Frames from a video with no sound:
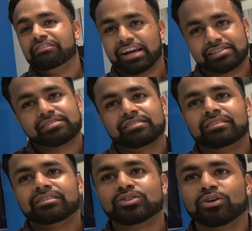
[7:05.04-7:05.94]
device.
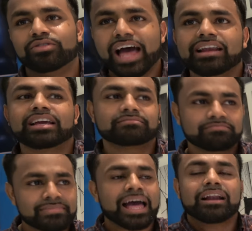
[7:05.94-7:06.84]
So that
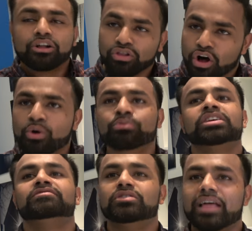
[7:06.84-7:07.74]
that alone
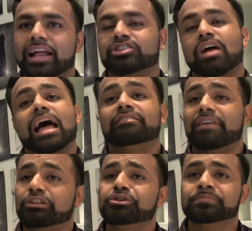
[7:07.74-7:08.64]
gives you that extra added
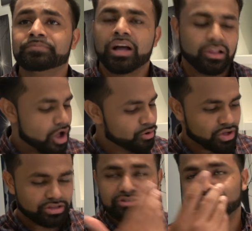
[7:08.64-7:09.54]
value, so along with
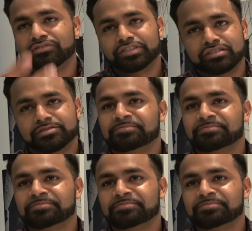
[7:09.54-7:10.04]
all the other services.